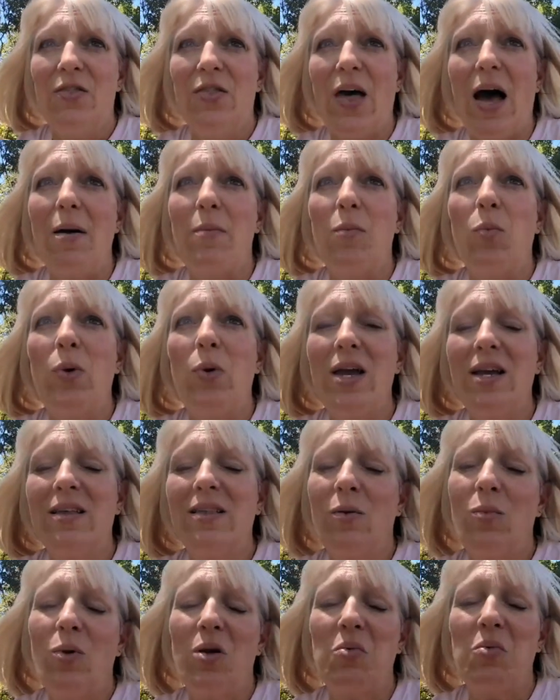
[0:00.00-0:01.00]
That week
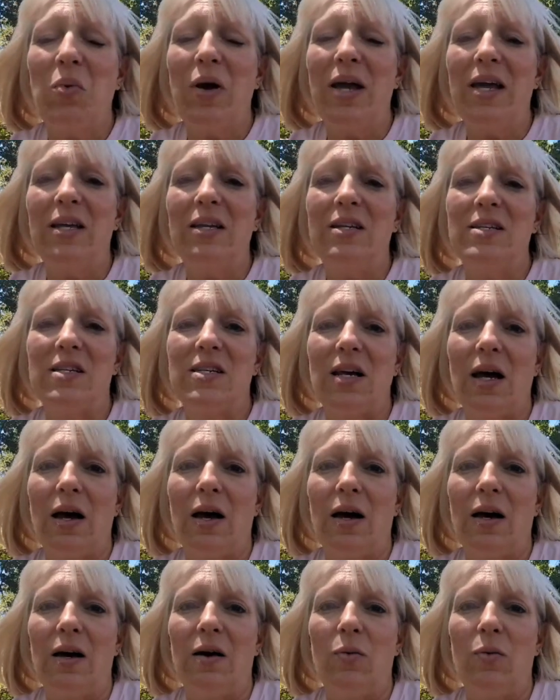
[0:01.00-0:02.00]
that we went,
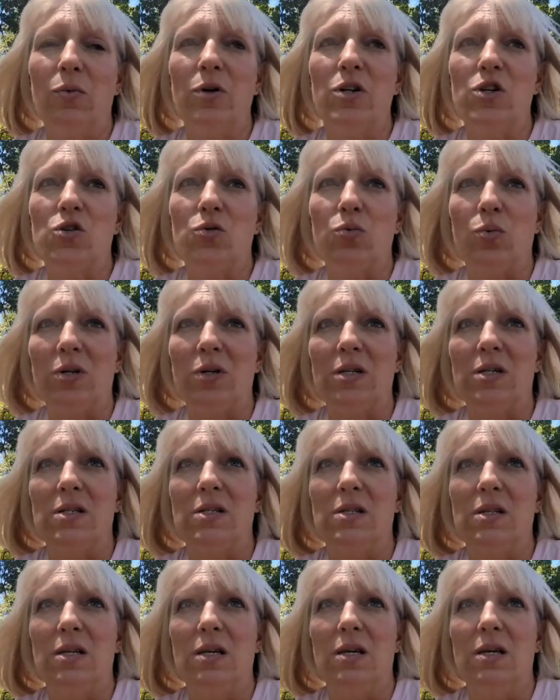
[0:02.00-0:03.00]
which
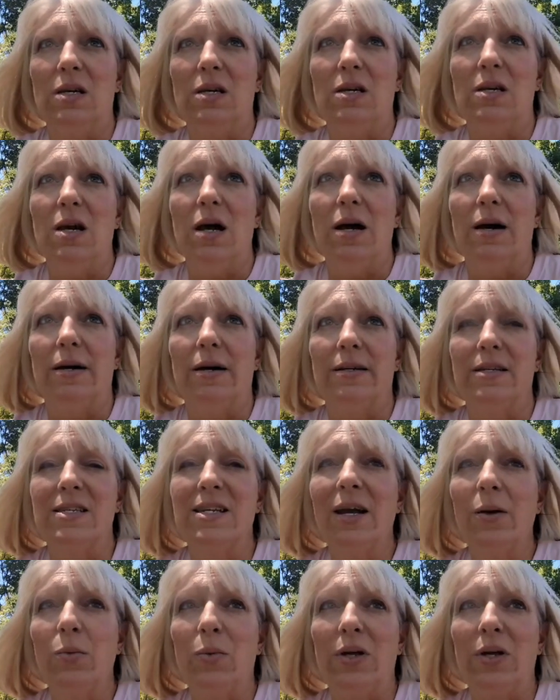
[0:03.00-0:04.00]
was the
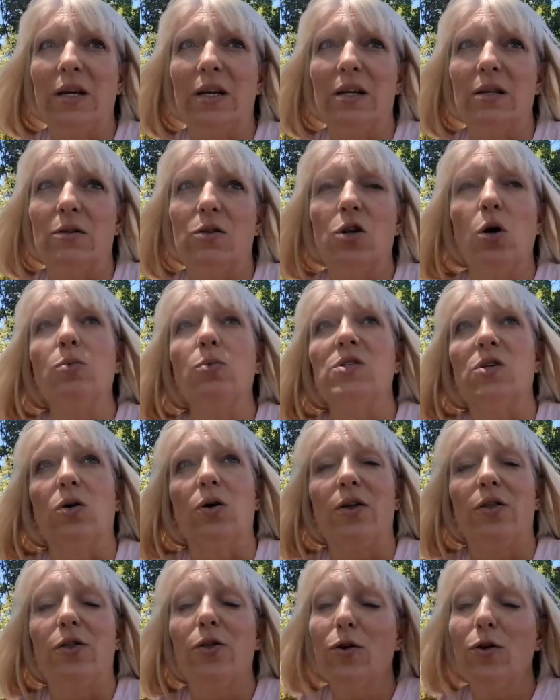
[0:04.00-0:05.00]

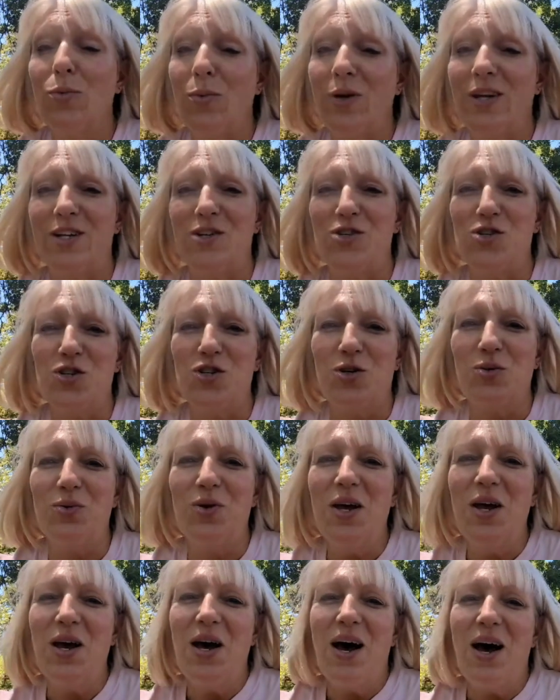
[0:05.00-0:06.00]
third week in
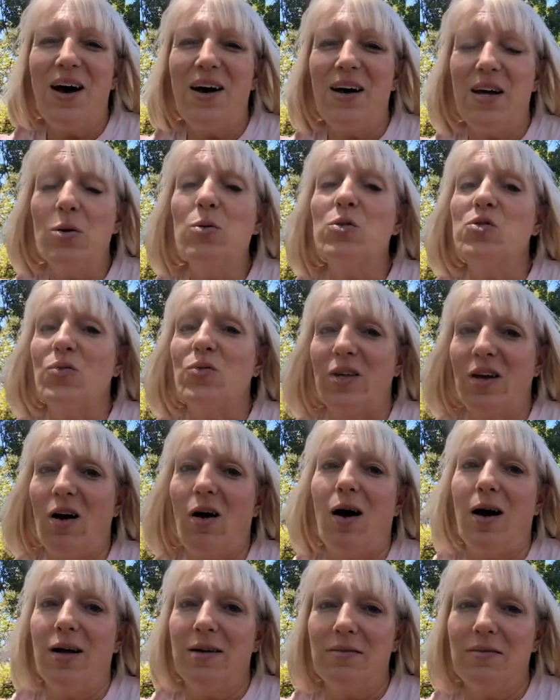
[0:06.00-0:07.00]
June, it was really
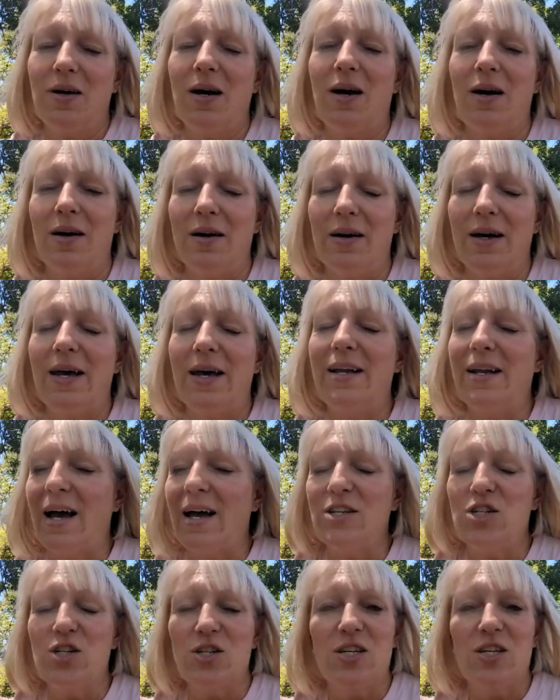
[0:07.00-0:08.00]
hot. And
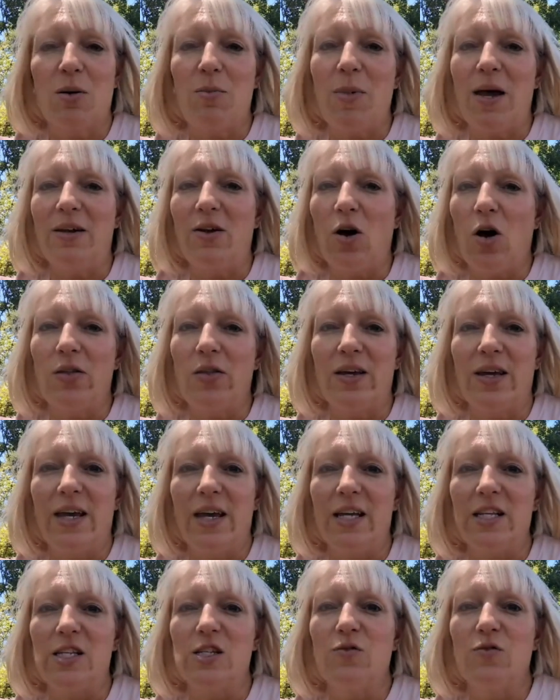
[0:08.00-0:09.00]
I just commend all the
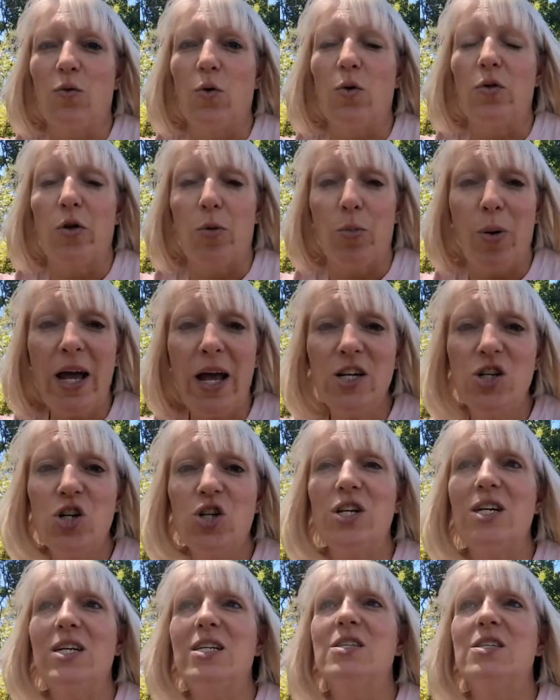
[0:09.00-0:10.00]
kids for their
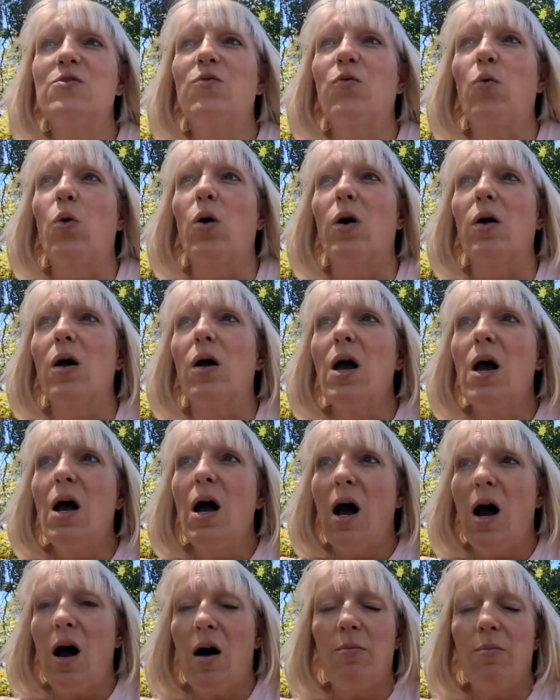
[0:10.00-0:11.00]
patience, for
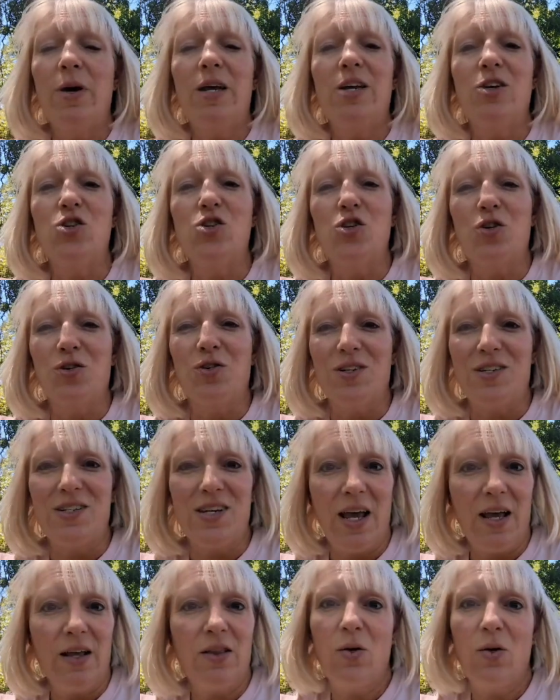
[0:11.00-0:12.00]
making sure to
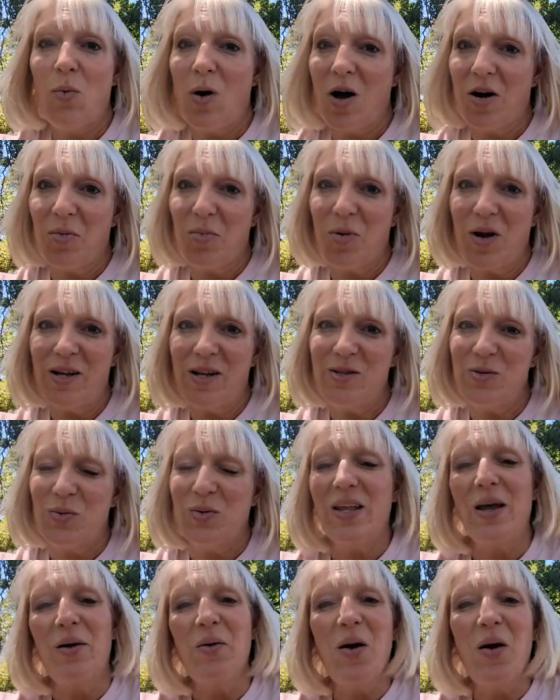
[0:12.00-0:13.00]
take the water breaks
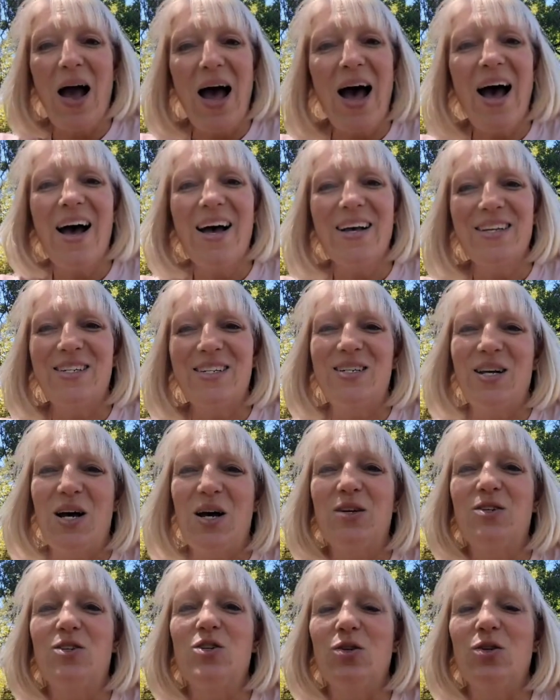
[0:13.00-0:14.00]
when they were asked,
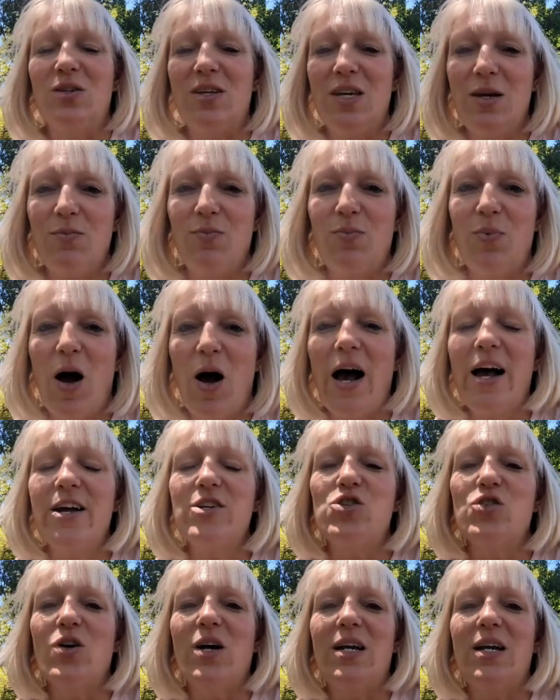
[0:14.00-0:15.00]
to keep
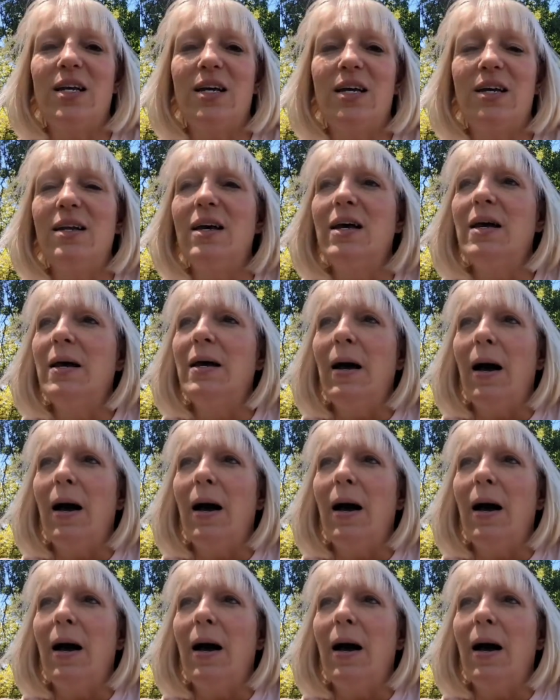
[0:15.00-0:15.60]
hydrated.